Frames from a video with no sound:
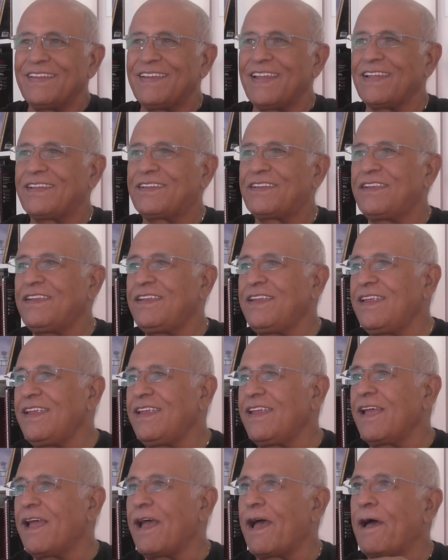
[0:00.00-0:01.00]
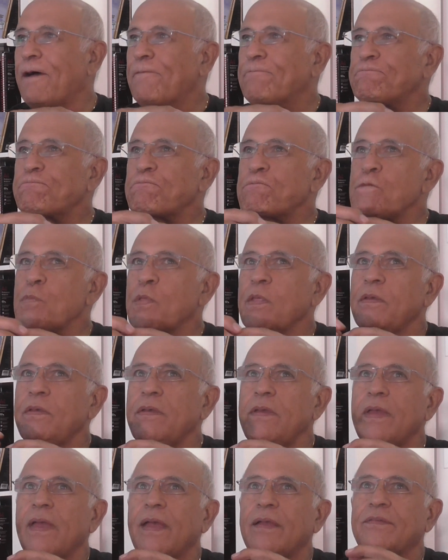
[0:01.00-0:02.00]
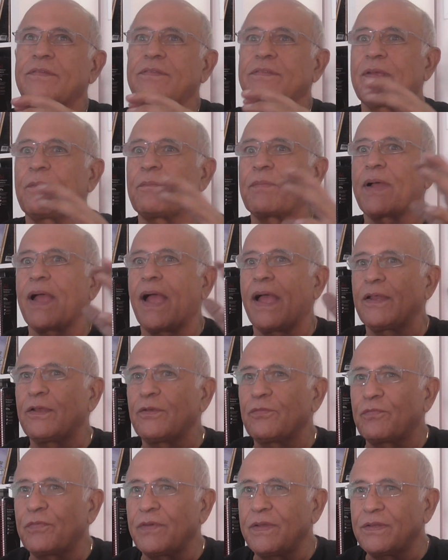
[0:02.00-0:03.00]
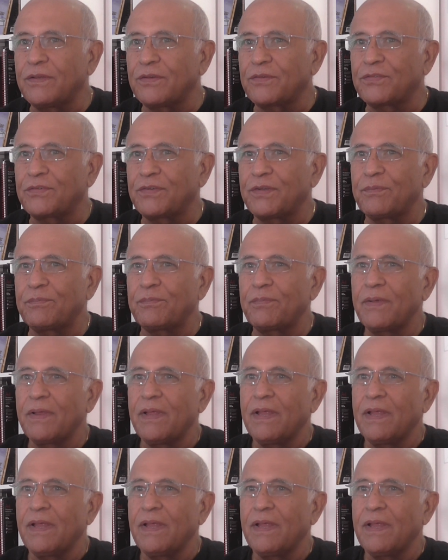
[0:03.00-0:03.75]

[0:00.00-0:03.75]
that he has some kind of leadership,